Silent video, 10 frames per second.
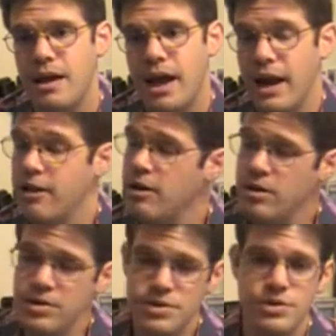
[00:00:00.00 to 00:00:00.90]
And I know
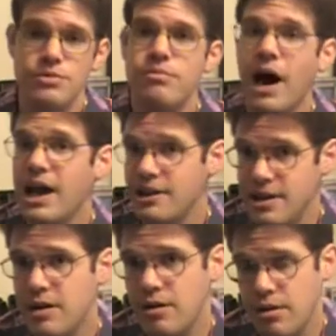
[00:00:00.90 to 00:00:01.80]
those are two
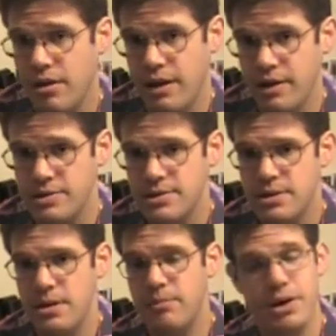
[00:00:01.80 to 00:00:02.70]
monetary things,
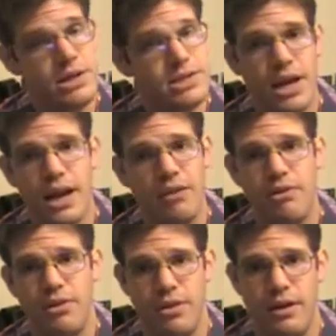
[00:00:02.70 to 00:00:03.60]
and money's not
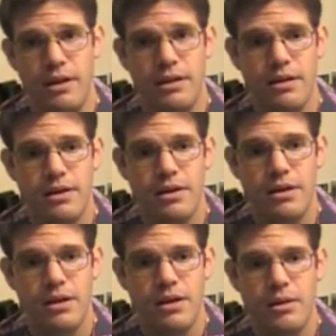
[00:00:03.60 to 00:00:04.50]
everything.
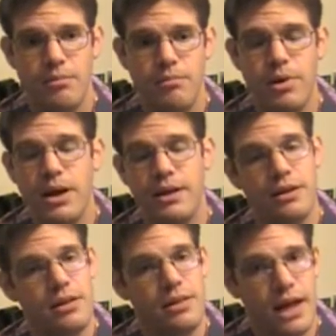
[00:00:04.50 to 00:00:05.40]
But
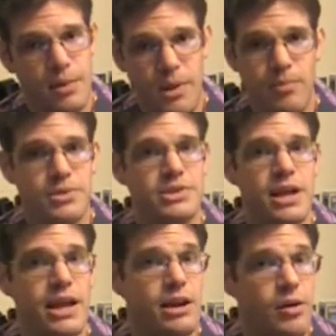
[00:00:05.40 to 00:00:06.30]
a lot of people
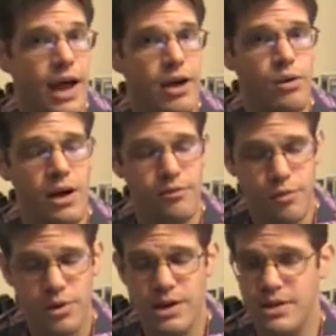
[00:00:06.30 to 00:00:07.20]
say, you know, how do I
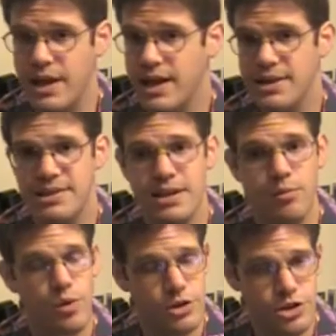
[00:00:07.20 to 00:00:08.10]
afford it? And like I
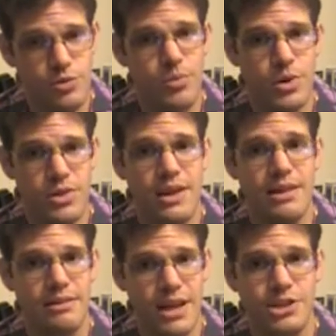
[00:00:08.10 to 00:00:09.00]
said, once you put the
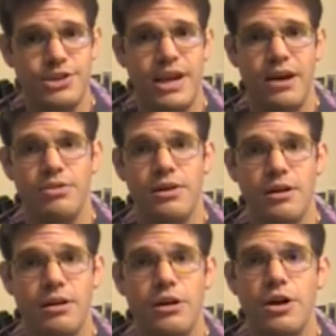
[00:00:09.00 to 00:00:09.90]
intention out there,
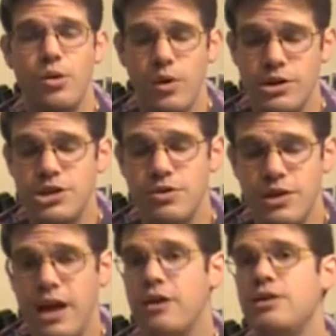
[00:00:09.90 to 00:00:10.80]
once you
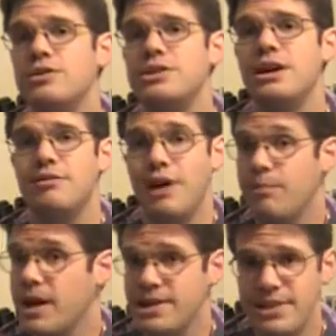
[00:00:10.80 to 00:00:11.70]
tell yourself,
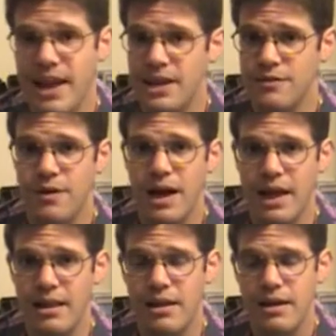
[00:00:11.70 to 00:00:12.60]
I'm not
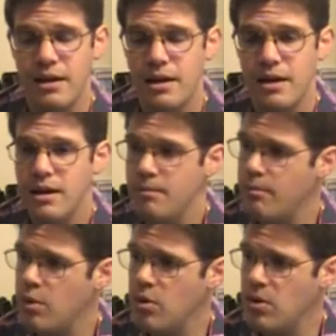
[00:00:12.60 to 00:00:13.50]
satisfied,
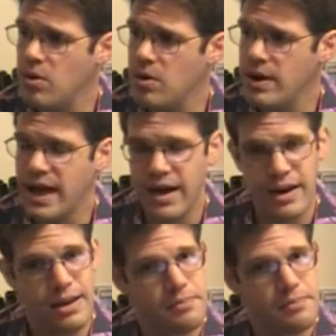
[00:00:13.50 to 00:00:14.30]
boy, howdy